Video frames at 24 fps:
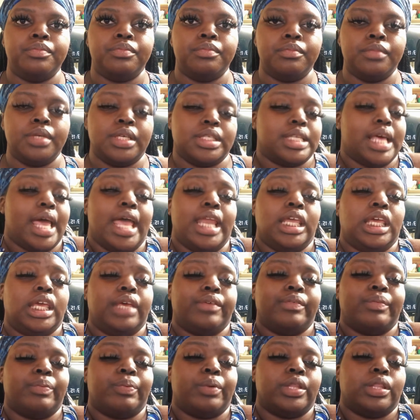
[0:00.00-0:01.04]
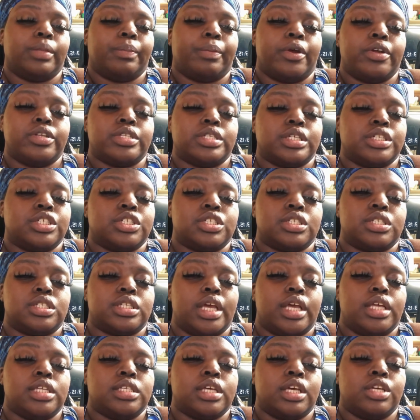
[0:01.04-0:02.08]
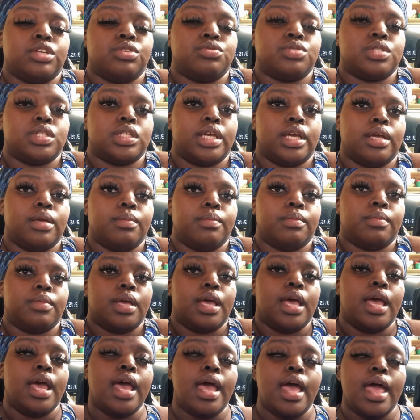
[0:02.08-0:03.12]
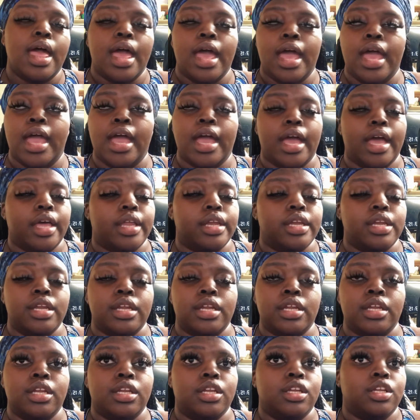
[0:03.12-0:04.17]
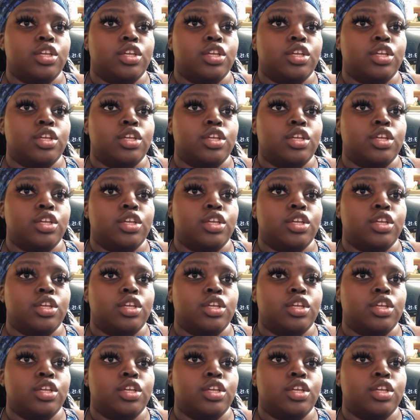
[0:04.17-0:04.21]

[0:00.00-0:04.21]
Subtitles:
Because at any given point, the person could just change their username and